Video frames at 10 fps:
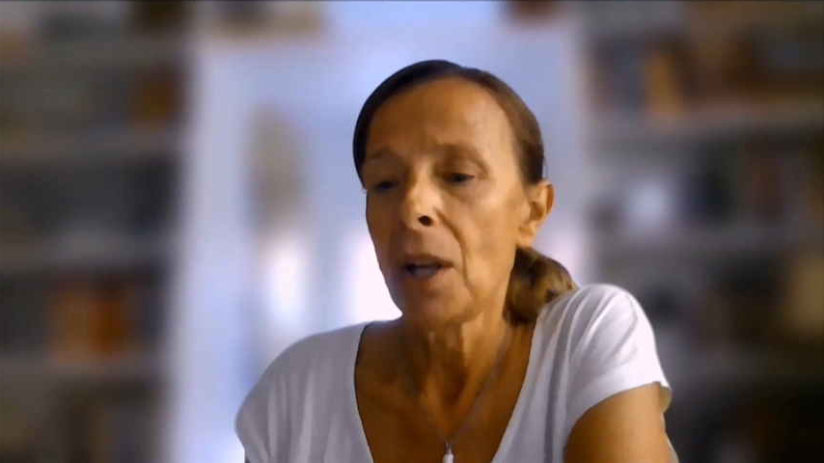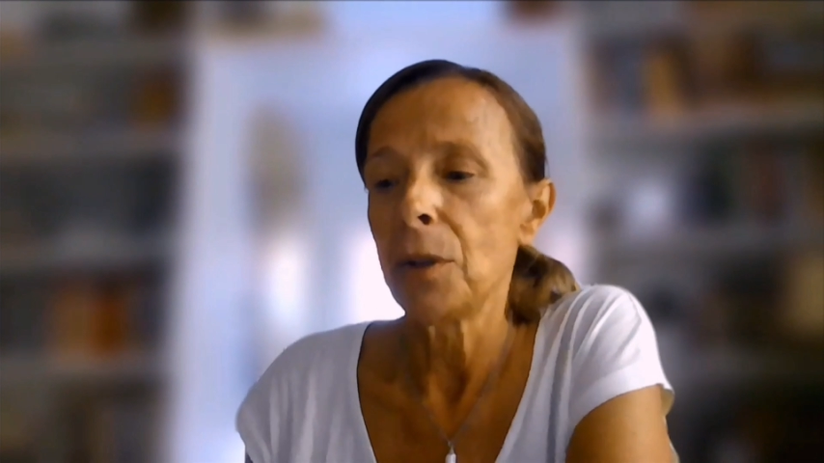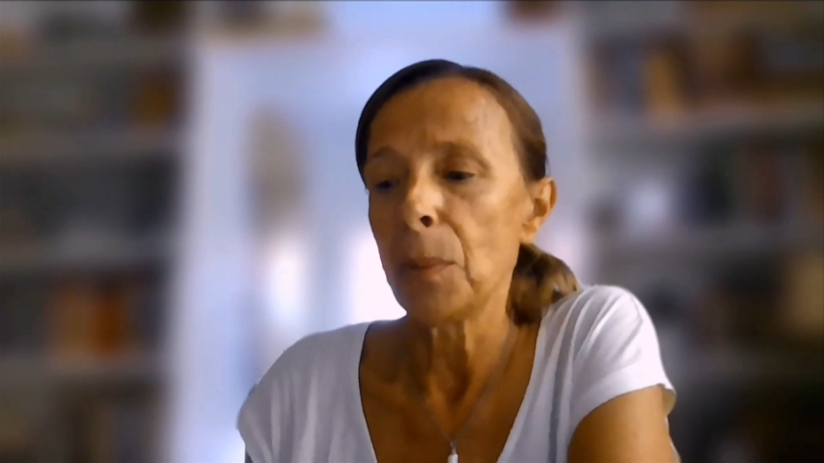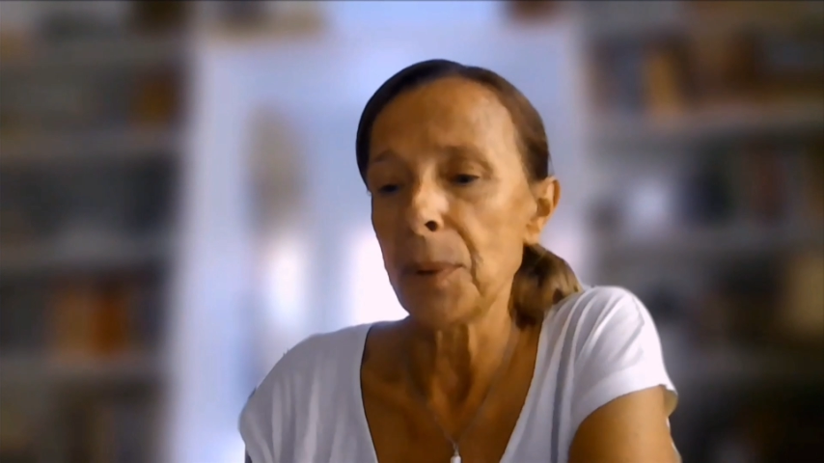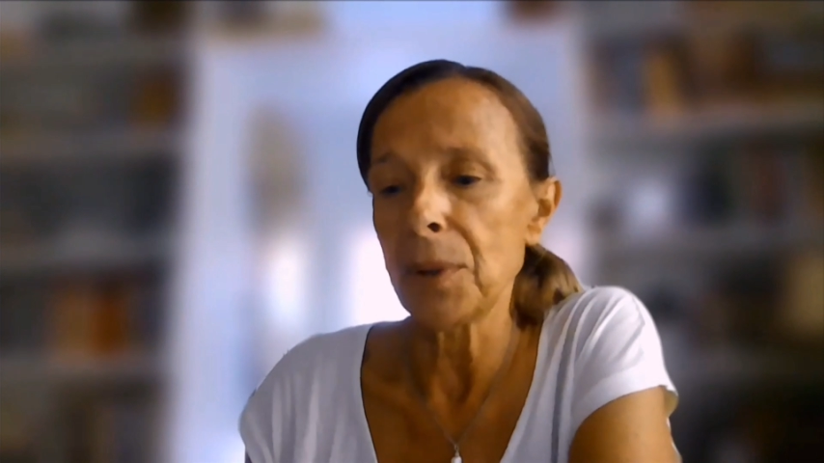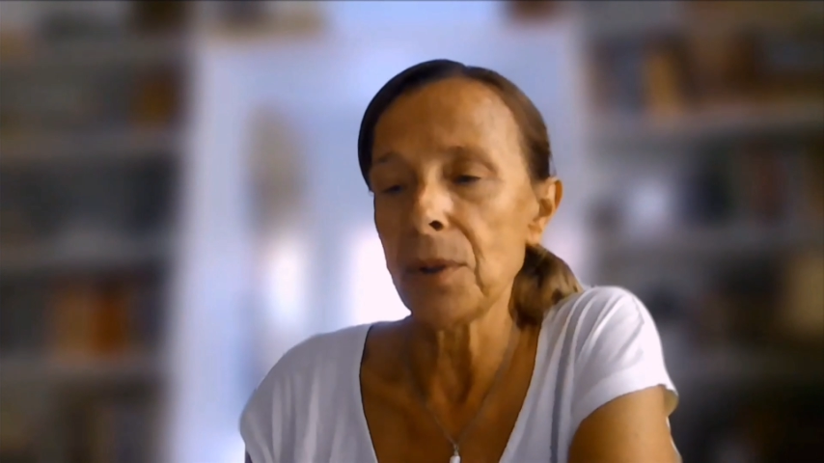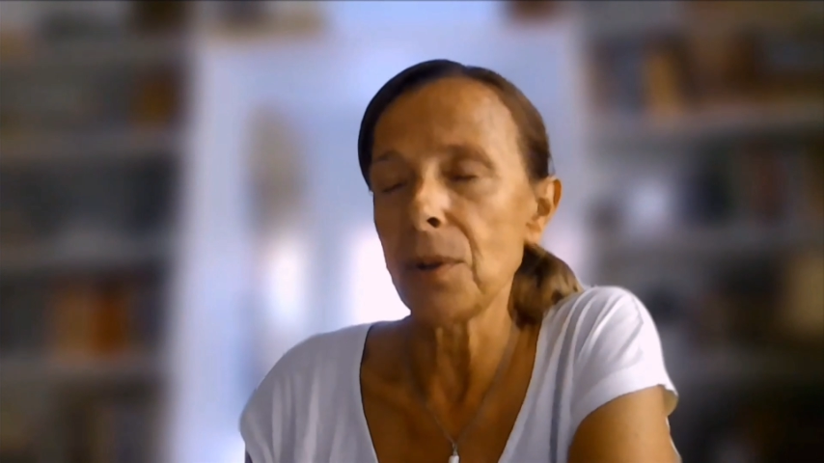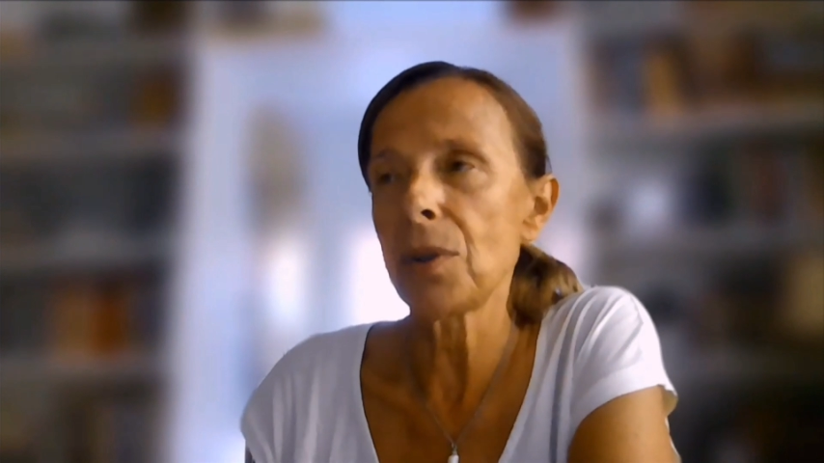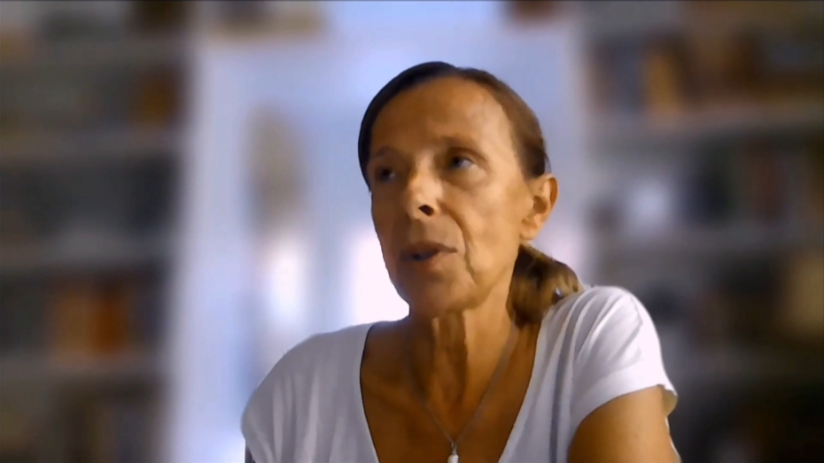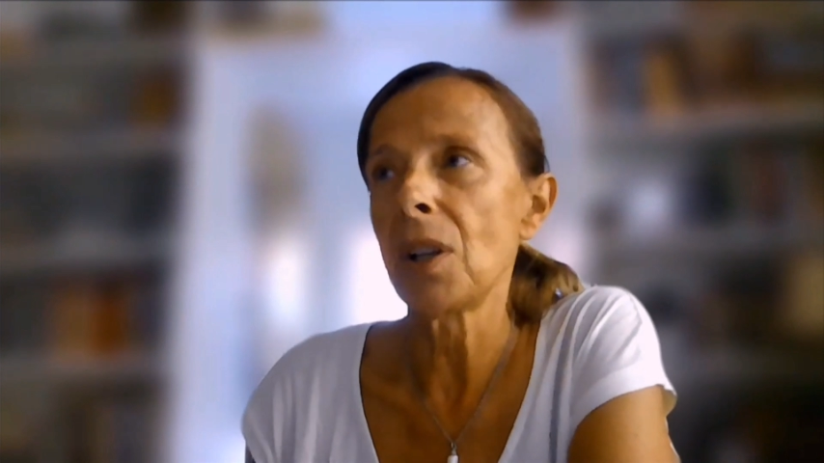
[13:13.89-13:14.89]
to
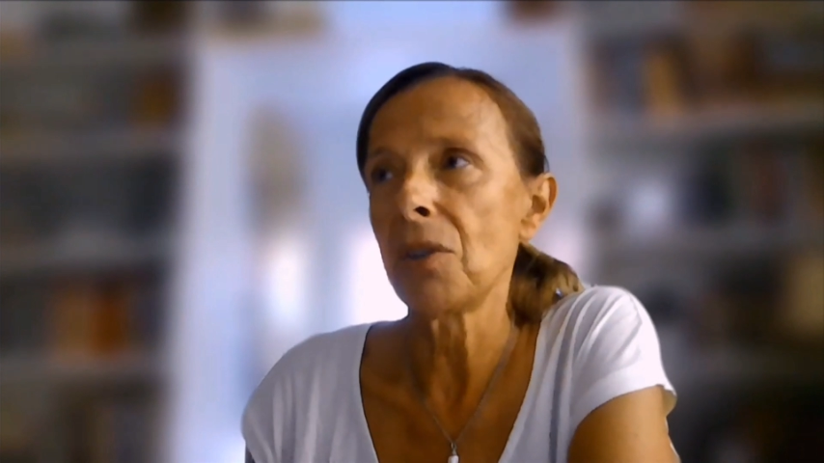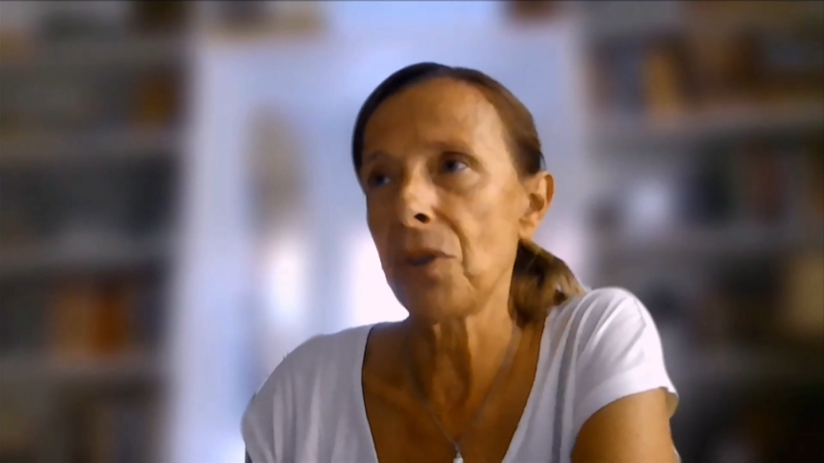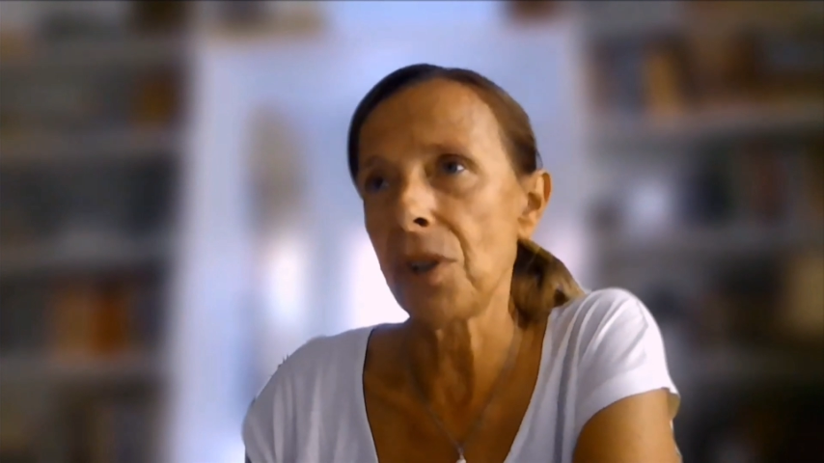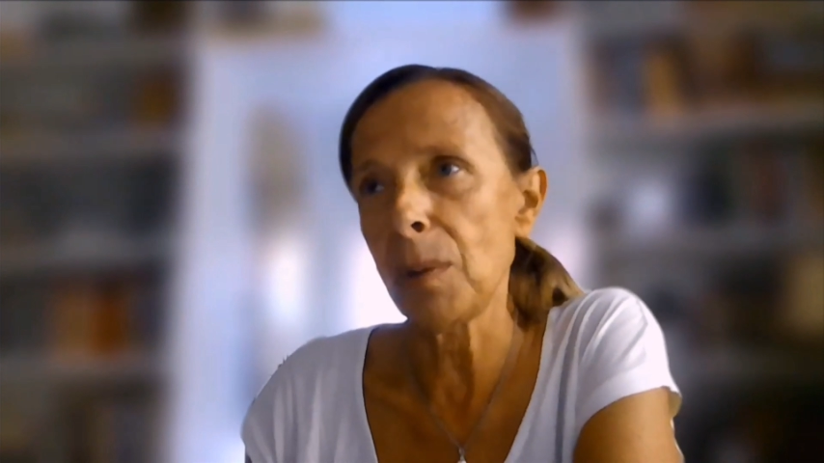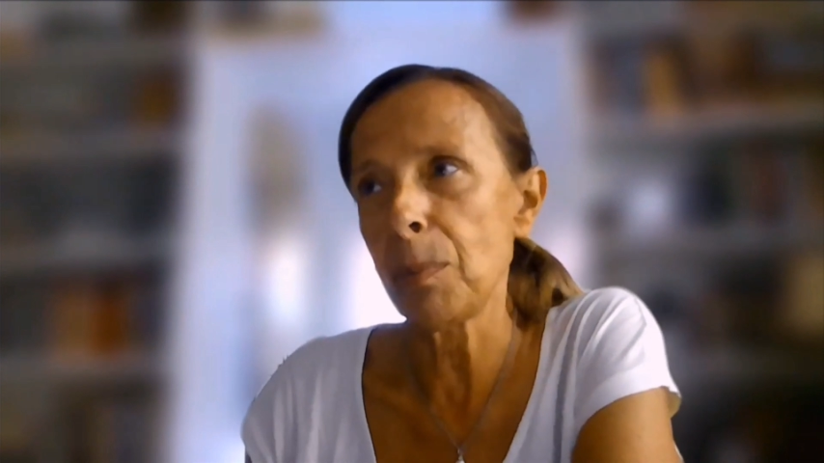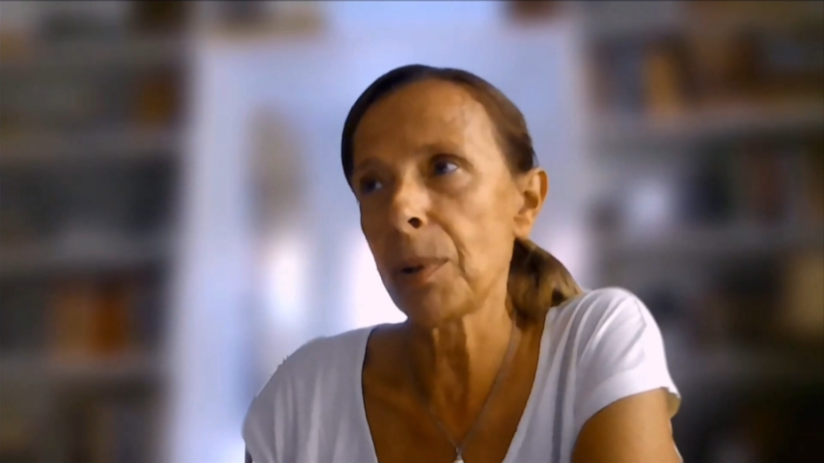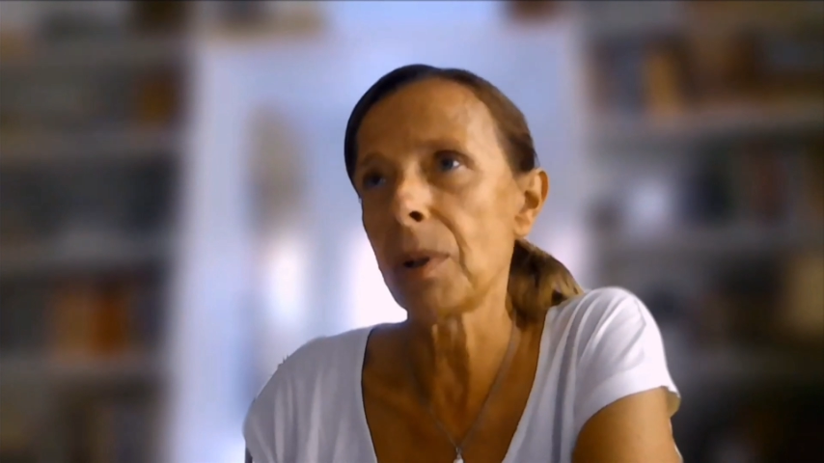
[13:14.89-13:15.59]
produce cheap